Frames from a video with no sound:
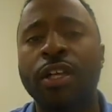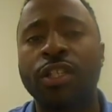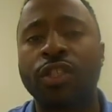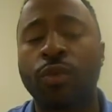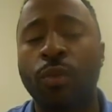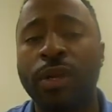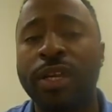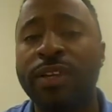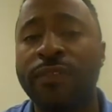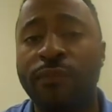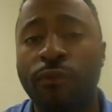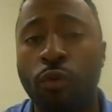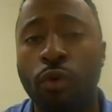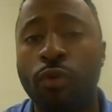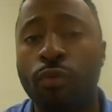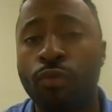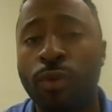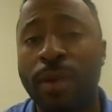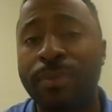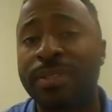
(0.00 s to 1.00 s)

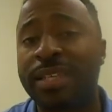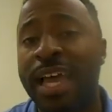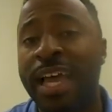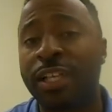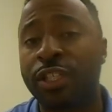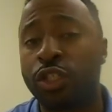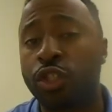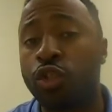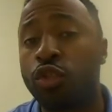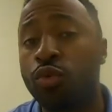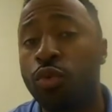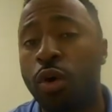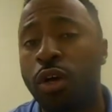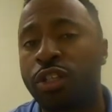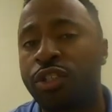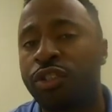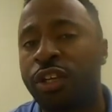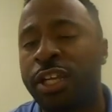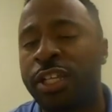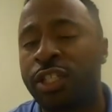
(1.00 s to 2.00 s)
24 reps at
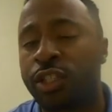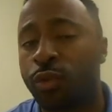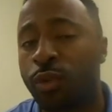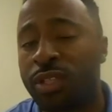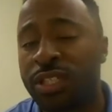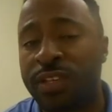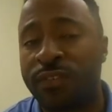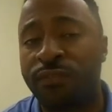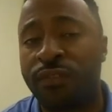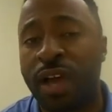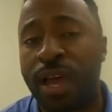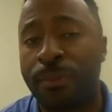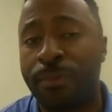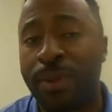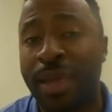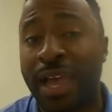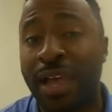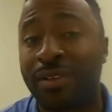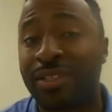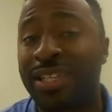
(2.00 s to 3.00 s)
225
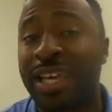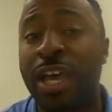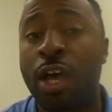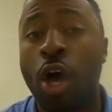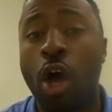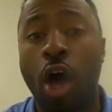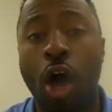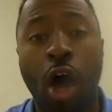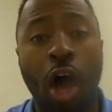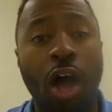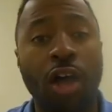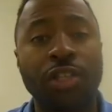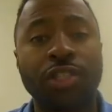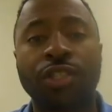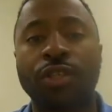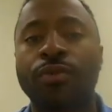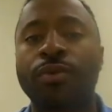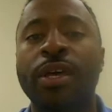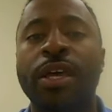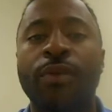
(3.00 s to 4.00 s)
pounds.
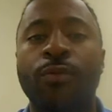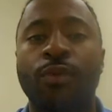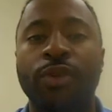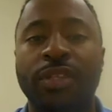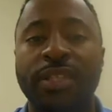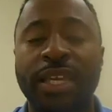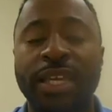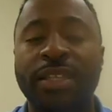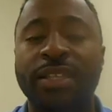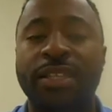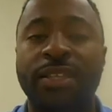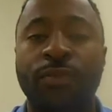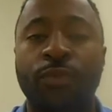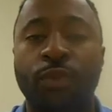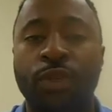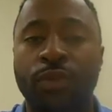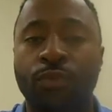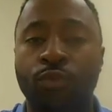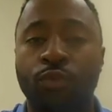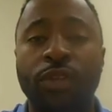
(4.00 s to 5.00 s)
Also, what
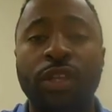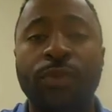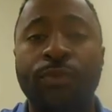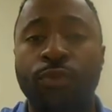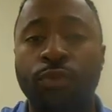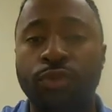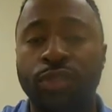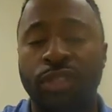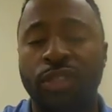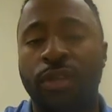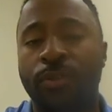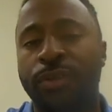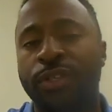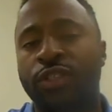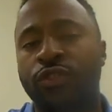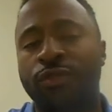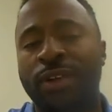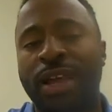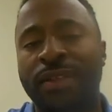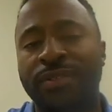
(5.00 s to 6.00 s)
really boosted up
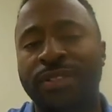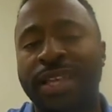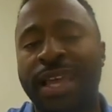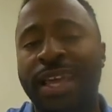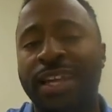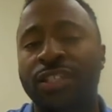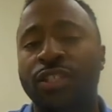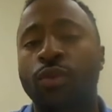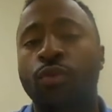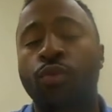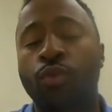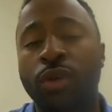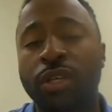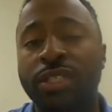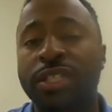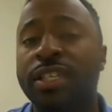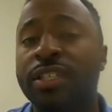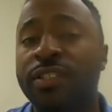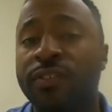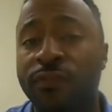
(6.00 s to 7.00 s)
his draft status
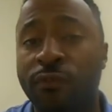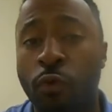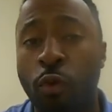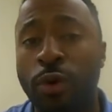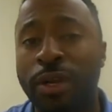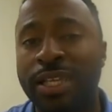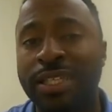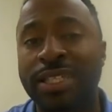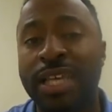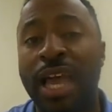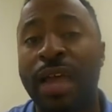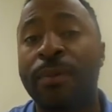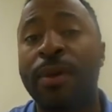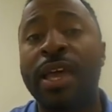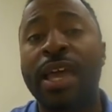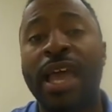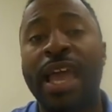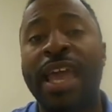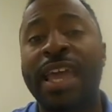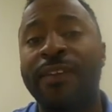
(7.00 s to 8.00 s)
was his 40 time,
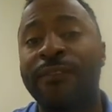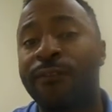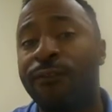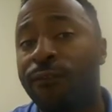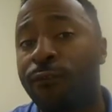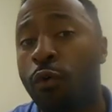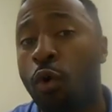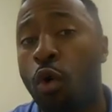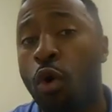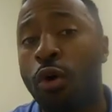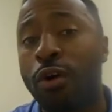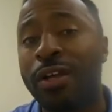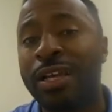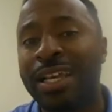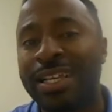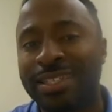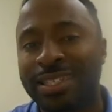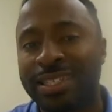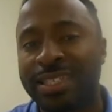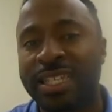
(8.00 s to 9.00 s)
a
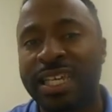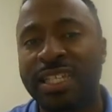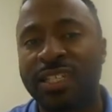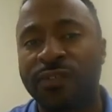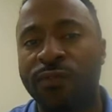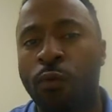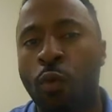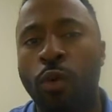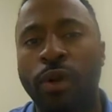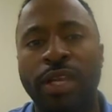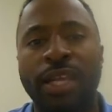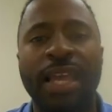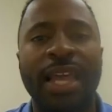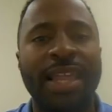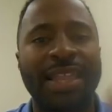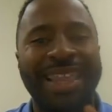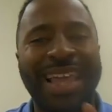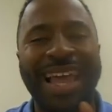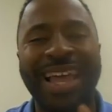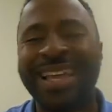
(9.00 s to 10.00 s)

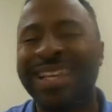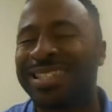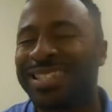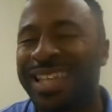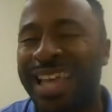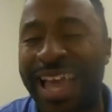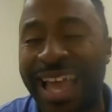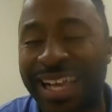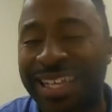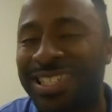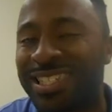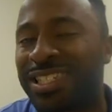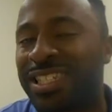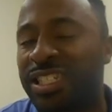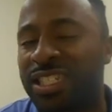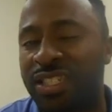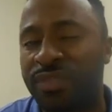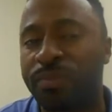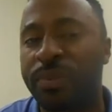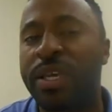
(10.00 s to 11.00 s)
4.640. That is
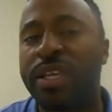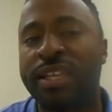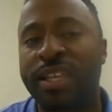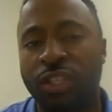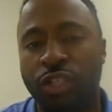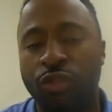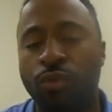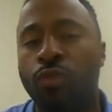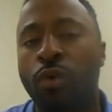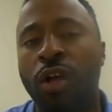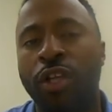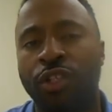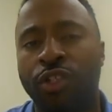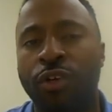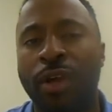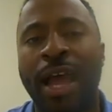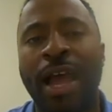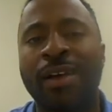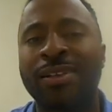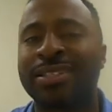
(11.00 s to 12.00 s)
excellent speed that you want
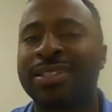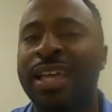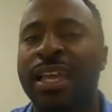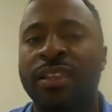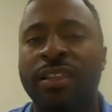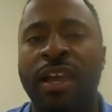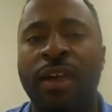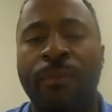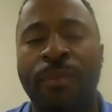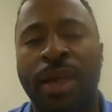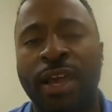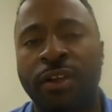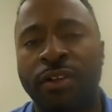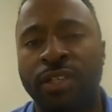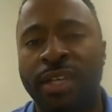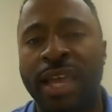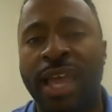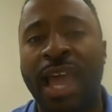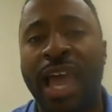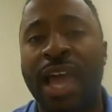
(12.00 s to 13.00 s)
your outside linebacker
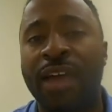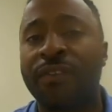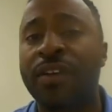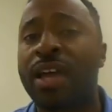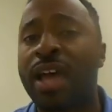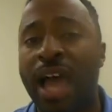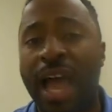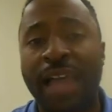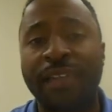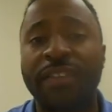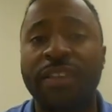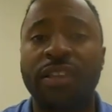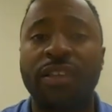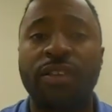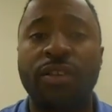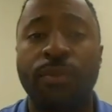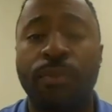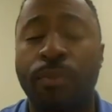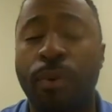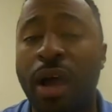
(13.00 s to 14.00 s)
to have. I think
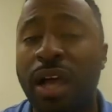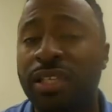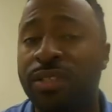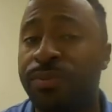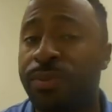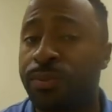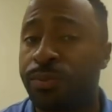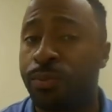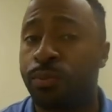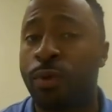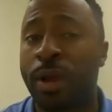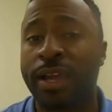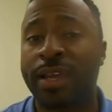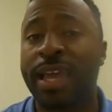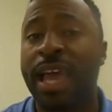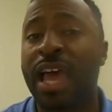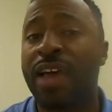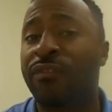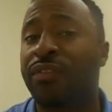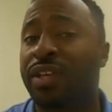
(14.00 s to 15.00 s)
he could possibly wreak
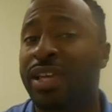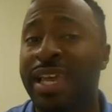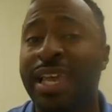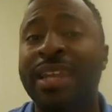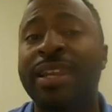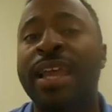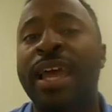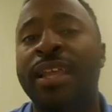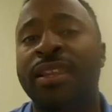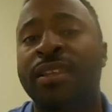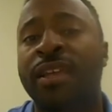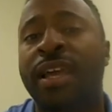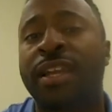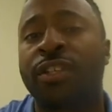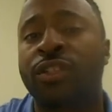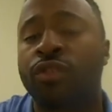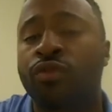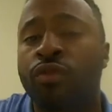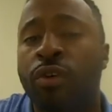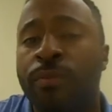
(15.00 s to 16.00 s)
havoc in that line
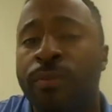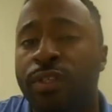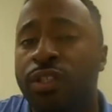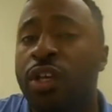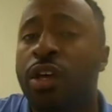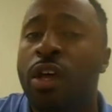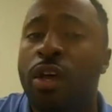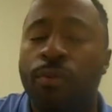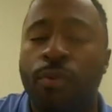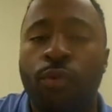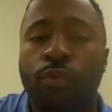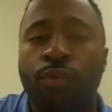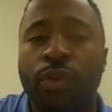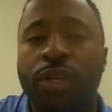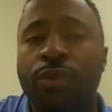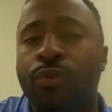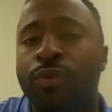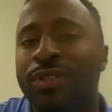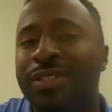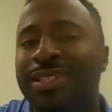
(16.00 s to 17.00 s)
of scrimmage, but
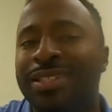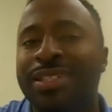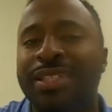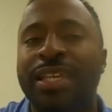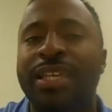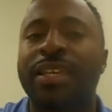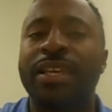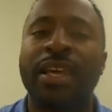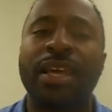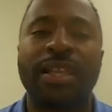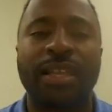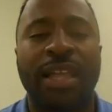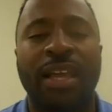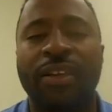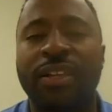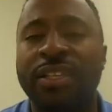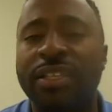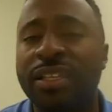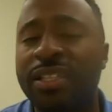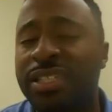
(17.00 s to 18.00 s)
we will see. Now,
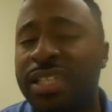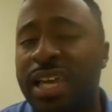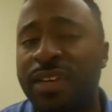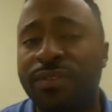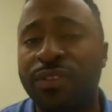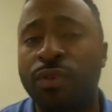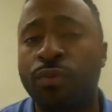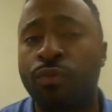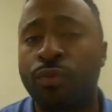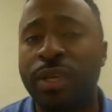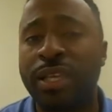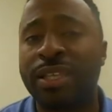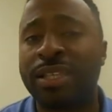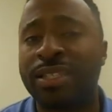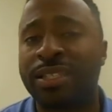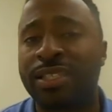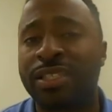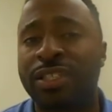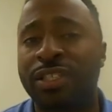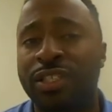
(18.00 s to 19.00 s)
he does have some
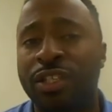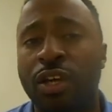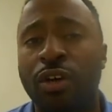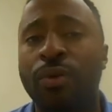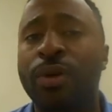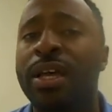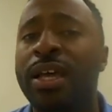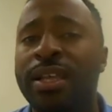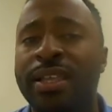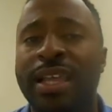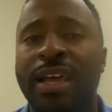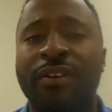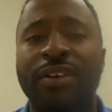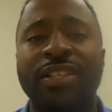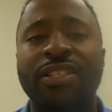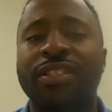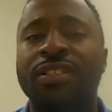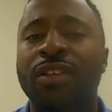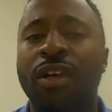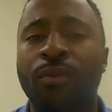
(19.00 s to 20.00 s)
weaknesses, though. Now,
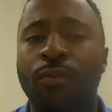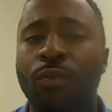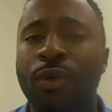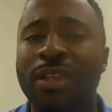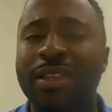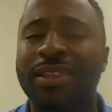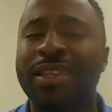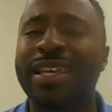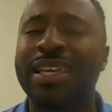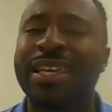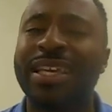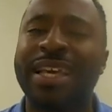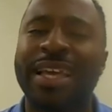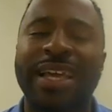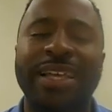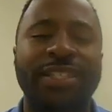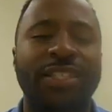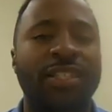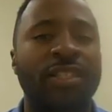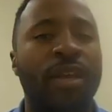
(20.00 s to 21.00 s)
his
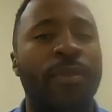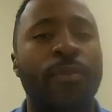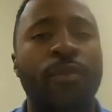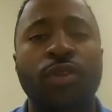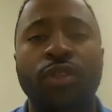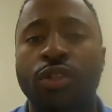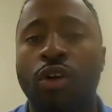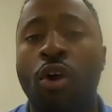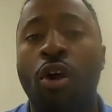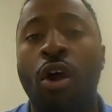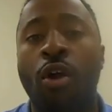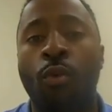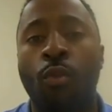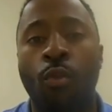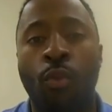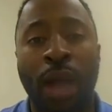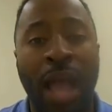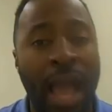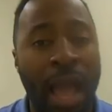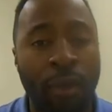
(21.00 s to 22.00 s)
numbers
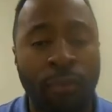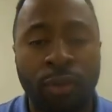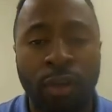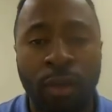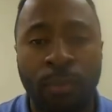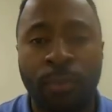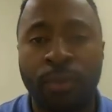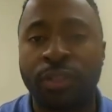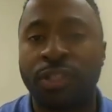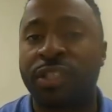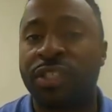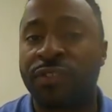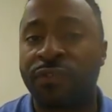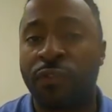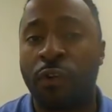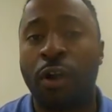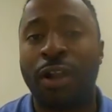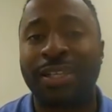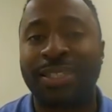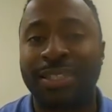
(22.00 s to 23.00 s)
aren't wow numbers as
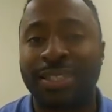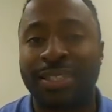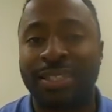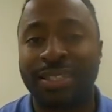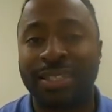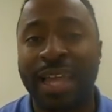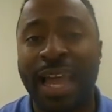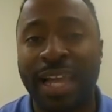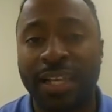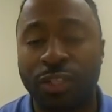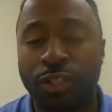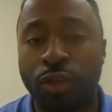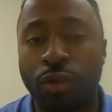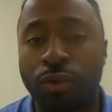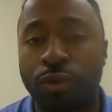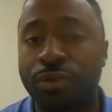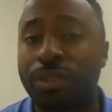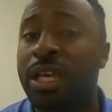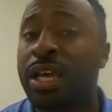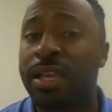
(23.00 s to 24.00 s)
far as the sack
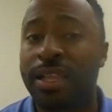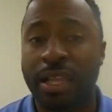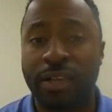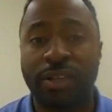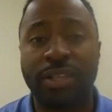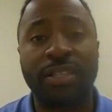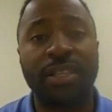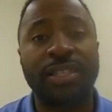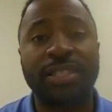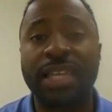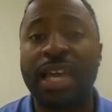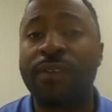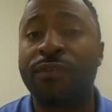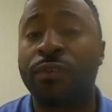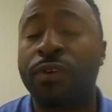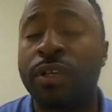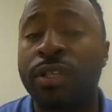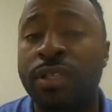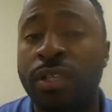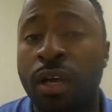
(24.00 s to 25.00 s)
totals. Now, he does
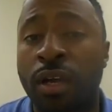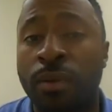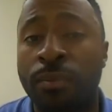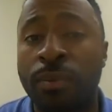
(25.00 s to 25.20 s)
have good